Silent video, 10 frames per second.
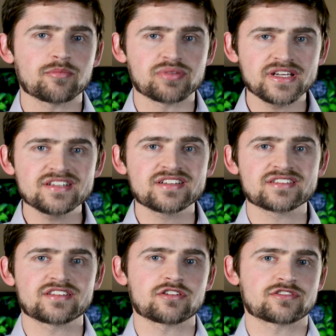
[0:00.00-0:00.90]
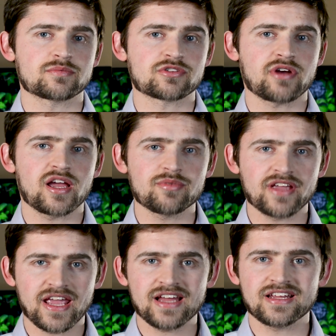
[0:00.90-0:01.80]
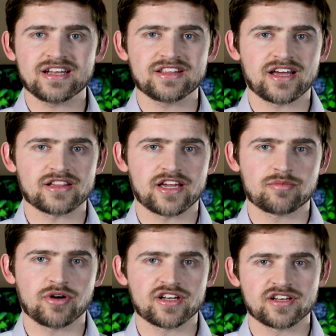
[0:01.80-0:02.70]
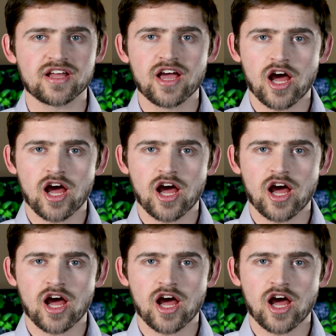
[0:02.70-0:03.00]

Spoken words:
please consider subscribing and hitting that like button.